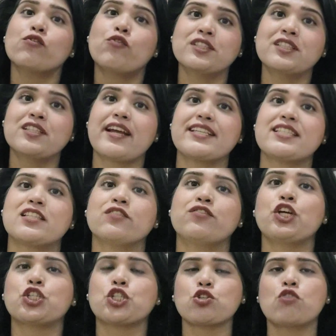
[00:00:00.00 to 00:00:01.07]
for the
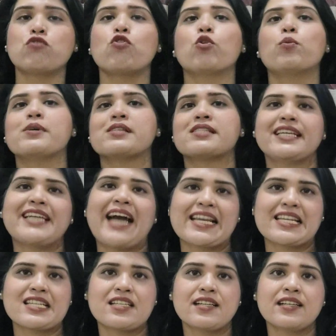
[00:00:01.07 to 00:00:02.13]
reservation of OBC
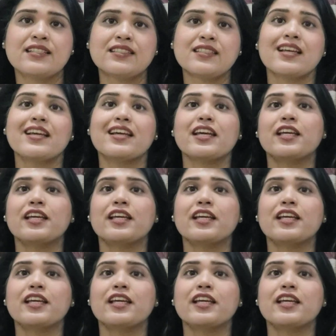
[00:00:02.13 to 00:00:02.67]
candidates